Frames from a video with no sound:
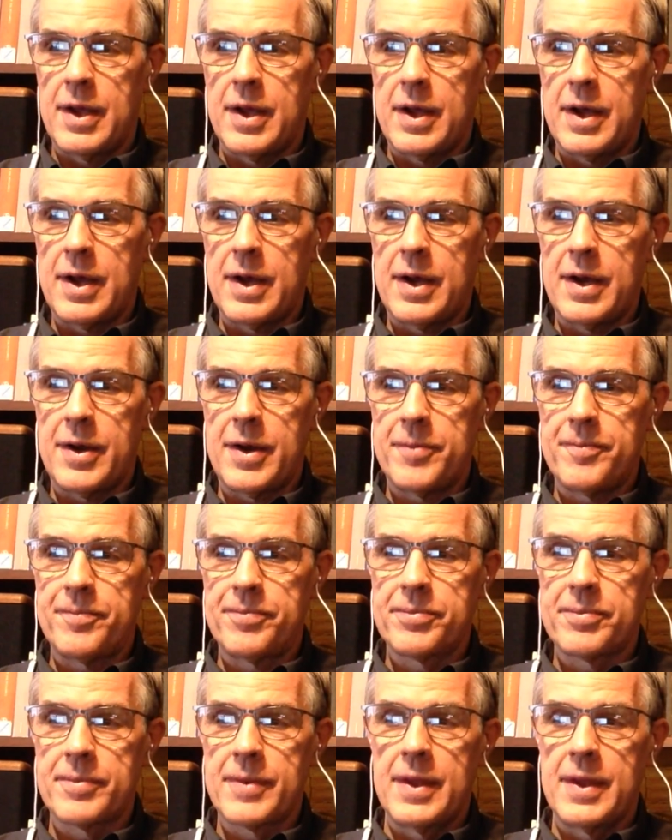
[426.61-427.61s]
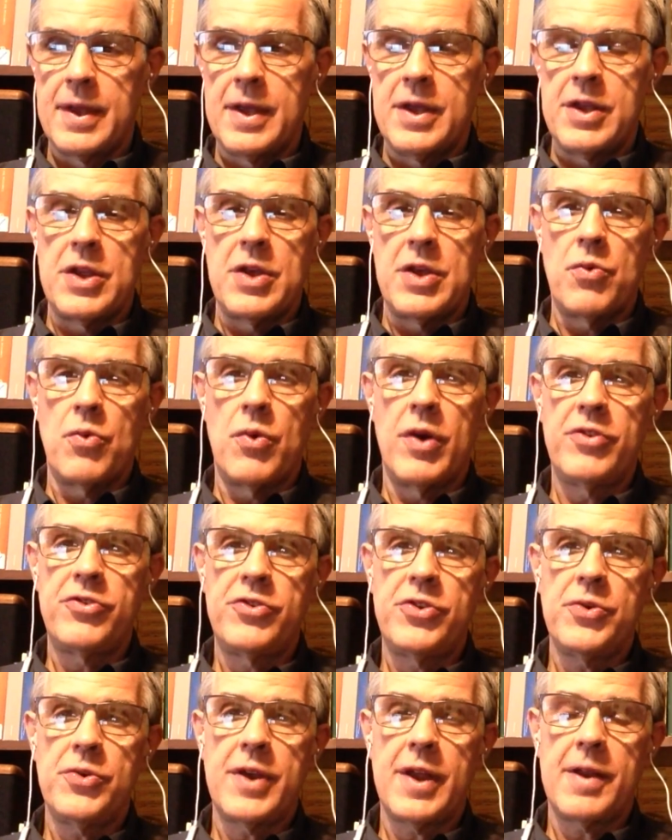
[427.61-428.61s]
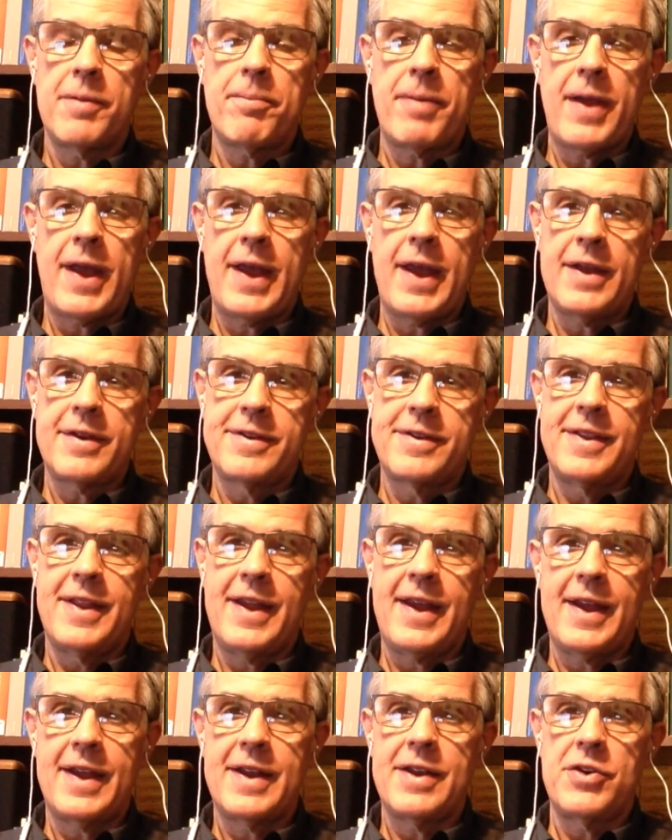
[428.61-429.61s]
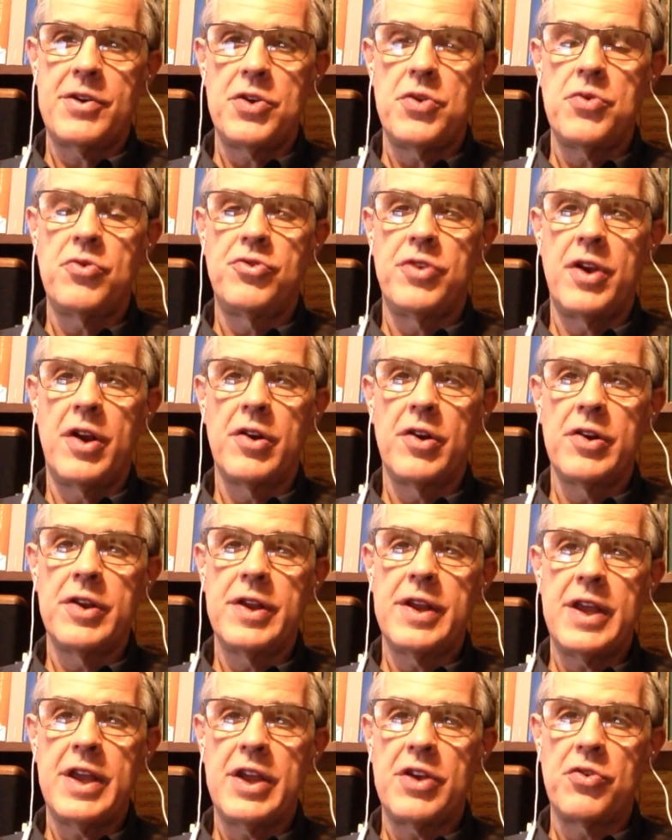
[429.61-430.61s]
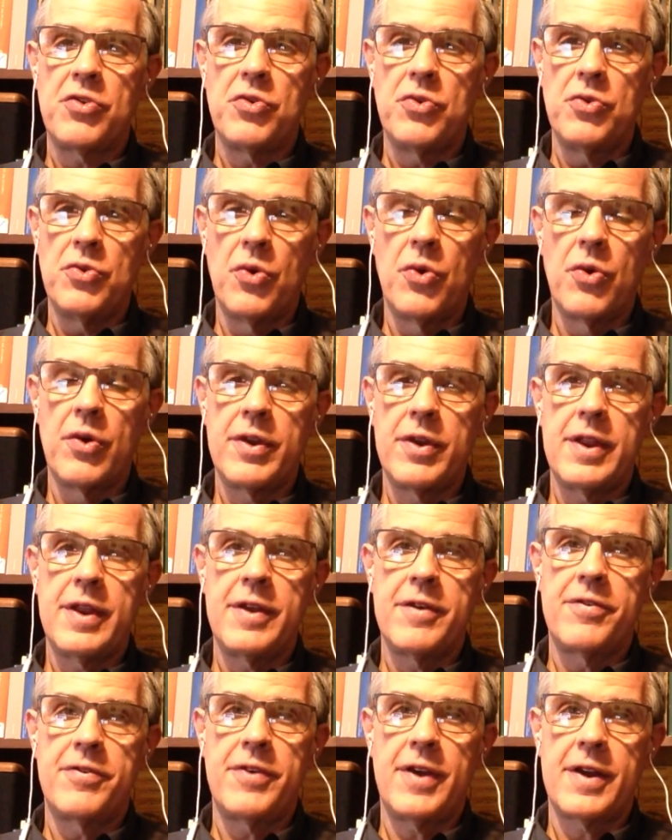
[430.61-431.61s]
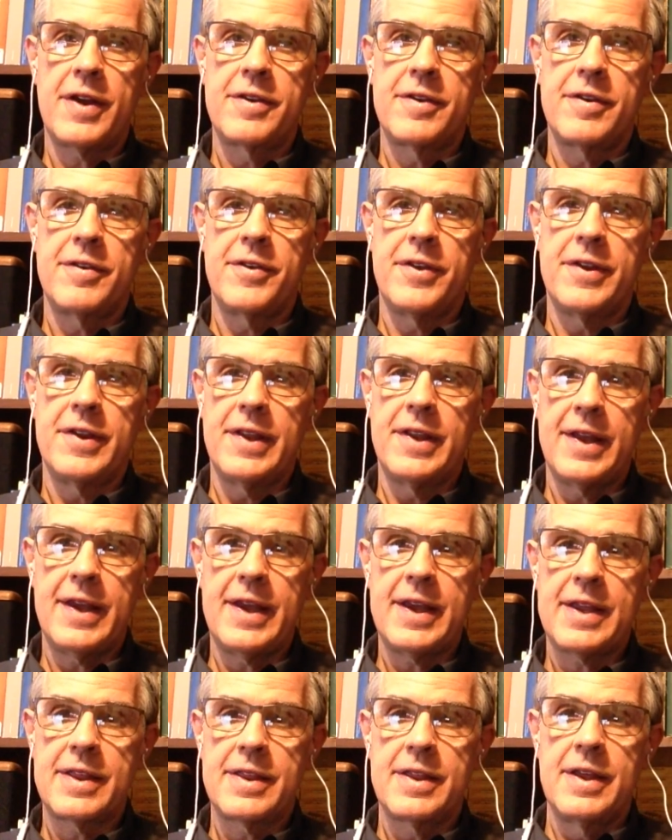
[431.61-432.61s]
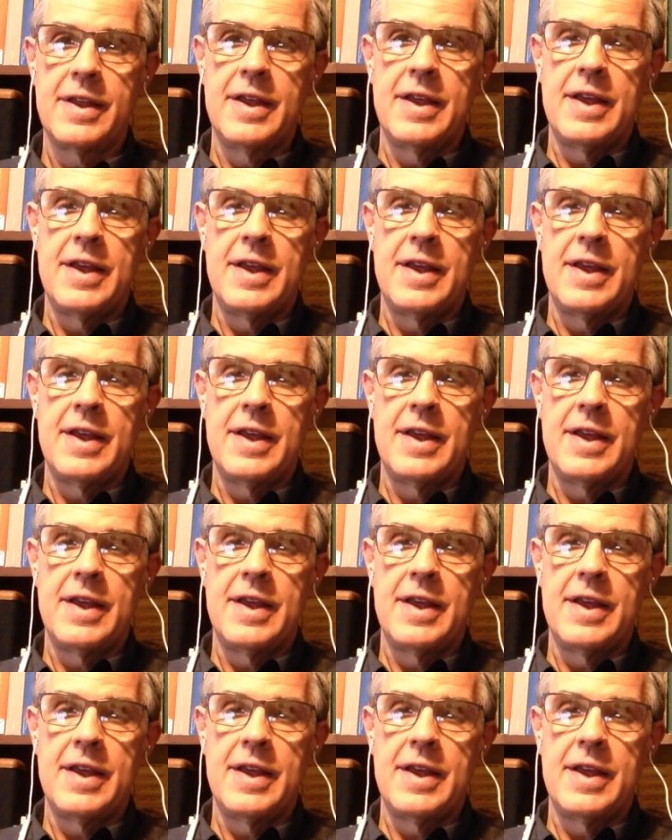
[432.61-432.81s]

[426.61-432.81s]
Once you get past that, you generally ignore the effects of the length